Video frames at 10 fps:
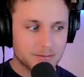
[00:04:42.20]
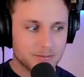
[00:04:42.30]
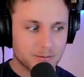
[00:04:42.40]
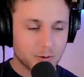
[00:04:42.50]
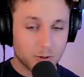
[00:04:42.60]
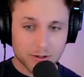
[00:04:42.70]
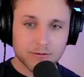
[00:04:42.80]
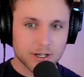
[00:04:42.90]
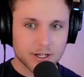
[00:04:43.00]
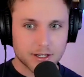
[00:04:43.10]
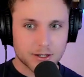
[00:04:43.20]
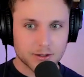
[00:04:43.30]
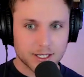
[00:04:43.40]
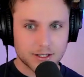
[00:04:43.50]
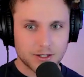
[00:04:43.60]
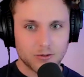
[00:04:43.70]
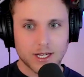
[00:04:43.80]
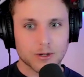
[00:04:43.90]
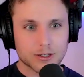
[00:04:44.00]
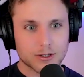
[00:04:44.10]
with 4.0, like the new
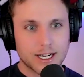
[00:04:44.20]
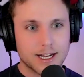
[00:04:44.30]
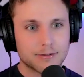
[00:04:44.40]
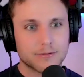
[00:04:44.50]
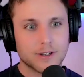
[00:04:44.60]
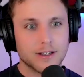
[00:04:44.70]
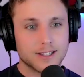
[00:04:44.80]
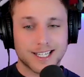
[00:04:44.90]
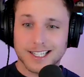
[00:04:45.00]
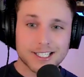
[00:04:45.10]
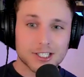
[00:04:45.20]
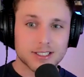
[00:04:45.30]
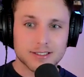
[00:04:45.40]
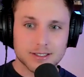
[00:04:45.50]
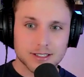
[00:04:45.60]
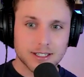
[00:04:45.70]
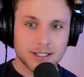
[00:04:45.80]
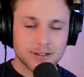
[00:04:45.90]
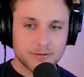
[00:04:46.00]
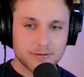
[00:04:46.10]
network graph, the collections
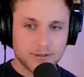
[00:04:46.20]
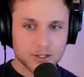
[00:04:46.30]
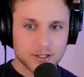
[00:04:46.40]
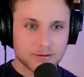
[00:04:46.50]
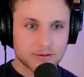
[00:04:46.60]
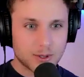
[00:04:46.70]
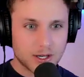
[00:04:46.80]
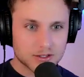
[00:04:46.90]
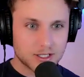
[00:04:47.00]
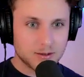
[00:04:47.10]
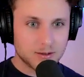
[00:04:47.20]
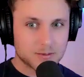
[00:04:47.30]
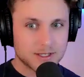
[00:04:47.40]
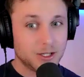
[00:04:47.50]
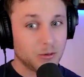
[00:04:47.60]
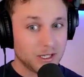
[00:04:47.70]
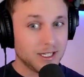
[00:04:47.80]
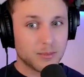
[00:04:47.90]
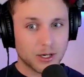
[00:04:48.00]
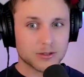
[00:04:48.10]
feature for policy management that you
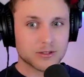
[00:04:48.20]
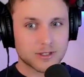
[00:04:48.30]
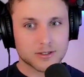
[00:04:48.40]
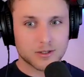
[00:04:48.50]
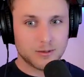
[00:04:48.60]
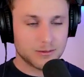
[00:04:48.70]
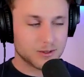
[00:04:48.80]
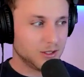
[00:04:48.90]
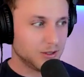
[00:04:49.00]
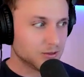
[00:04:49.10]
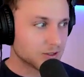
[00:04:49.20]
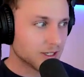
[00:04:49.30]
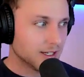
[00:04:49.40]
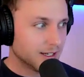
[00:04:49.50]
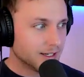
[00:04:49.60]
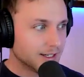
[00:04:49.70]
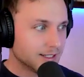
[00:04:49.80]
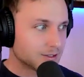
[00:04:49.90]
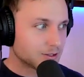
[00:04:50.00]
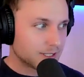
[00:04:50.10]
need Postgres to be able to use.
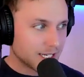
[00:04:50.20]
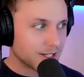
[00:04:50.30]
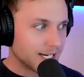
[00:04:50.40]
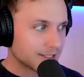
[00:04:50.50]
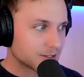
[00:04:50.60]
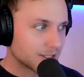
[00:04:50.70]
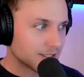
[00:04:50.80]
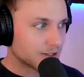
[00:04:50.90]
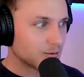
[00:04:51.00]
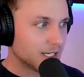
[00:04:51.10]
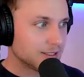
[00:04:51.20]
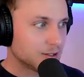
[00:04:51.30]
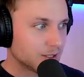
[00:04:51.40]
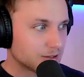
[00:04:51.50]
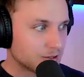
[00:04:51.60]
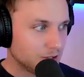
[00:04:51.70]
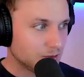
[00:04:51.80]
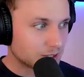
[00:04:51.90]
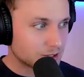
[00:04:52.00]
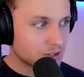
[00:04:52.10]
So David asks, is there a way to
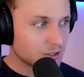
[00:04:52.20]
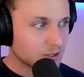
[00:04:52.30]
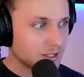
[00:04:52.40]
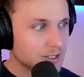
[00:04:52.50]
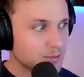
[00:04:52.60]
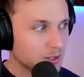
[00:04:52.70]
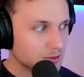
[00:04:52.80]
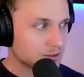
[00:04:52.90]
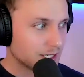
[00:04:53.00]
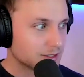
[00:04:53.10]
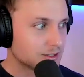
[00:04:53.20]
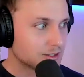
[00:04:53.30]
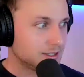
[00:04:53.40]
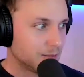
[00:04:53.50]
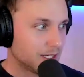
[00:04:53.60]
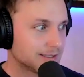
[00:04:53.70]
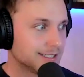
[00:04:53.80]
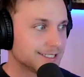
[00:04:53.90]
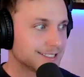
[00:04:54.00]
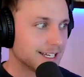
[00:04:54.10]
use externally managed Postgres database
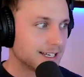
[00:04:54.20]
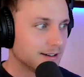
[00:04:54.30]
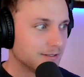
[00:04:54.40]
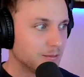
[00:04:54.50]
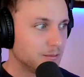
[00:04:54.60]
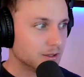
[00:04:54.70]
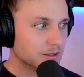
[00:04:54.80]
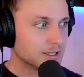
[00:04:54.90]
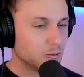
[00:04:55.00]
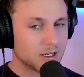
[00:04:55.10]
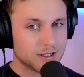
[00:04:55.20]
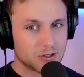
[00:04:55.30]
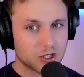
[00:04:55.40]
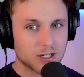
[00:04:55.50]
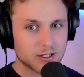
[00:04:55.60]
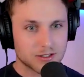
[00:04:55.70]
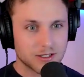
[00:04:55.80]
instead of the built-in one on the chart?